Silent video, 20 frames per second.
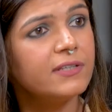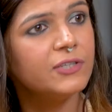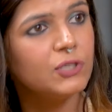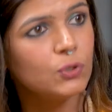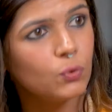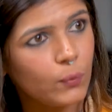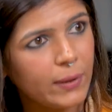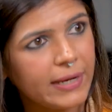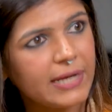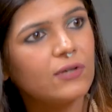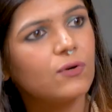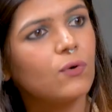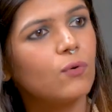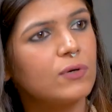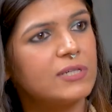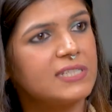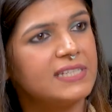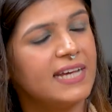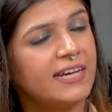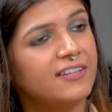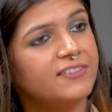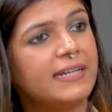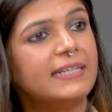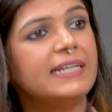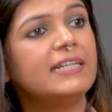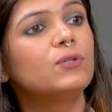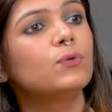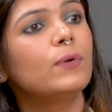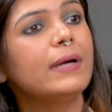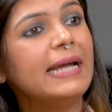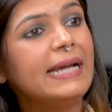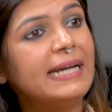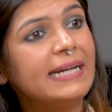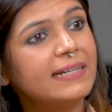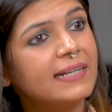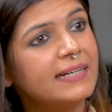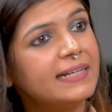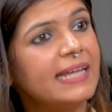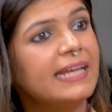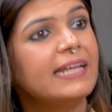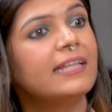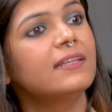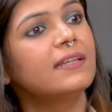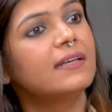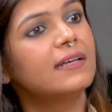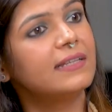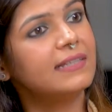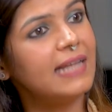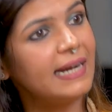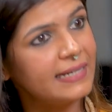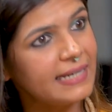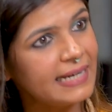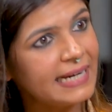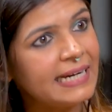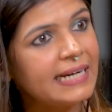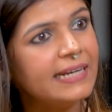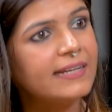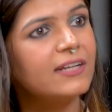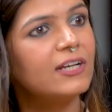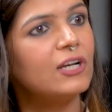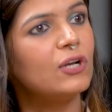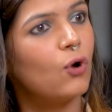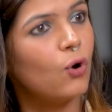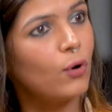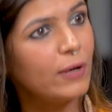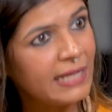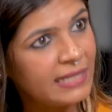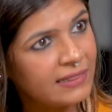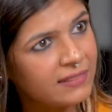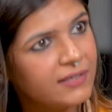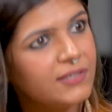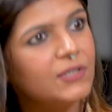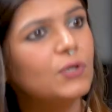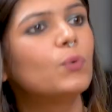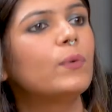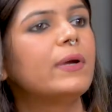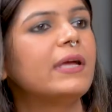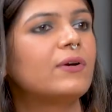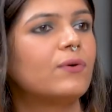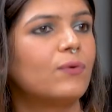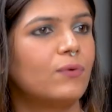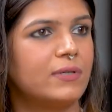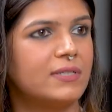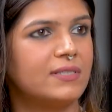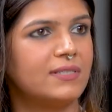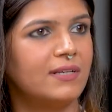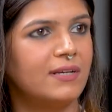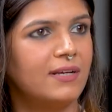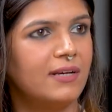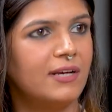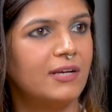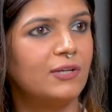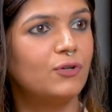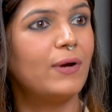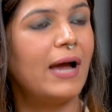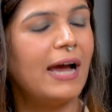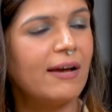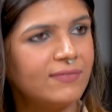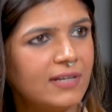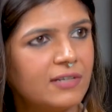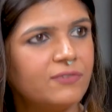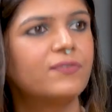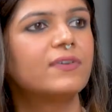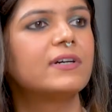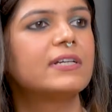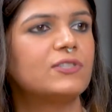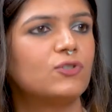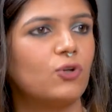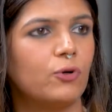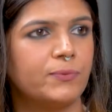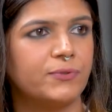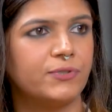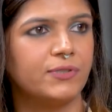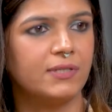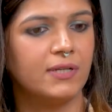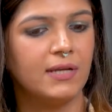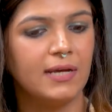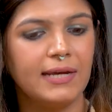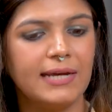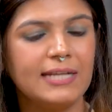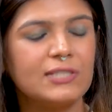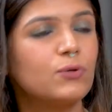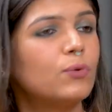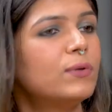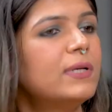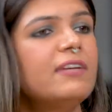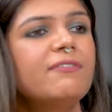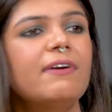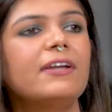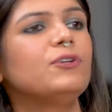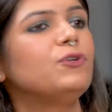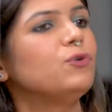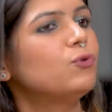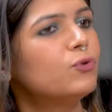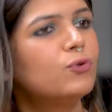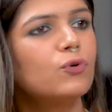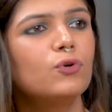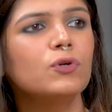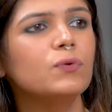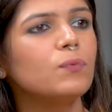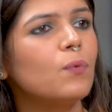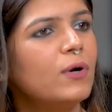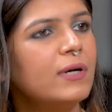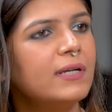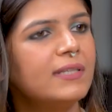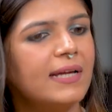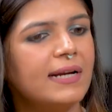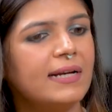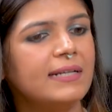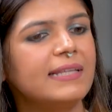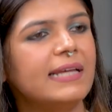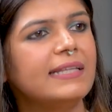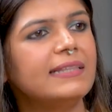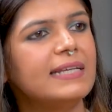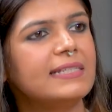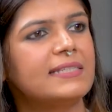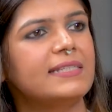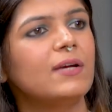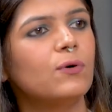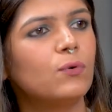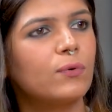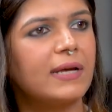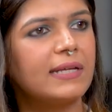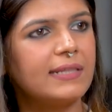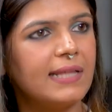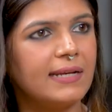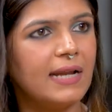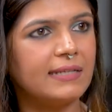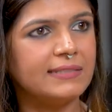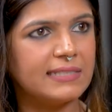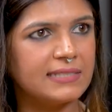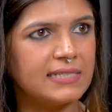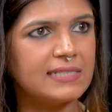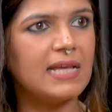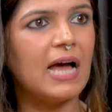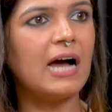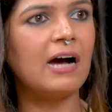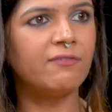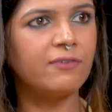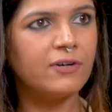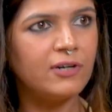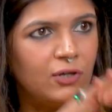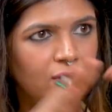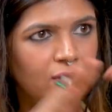the UAE courts, they are ready to entertain that Indian law in the UAE courts. You have that first option. It's only when you don't want that, then they say, okay, then this is our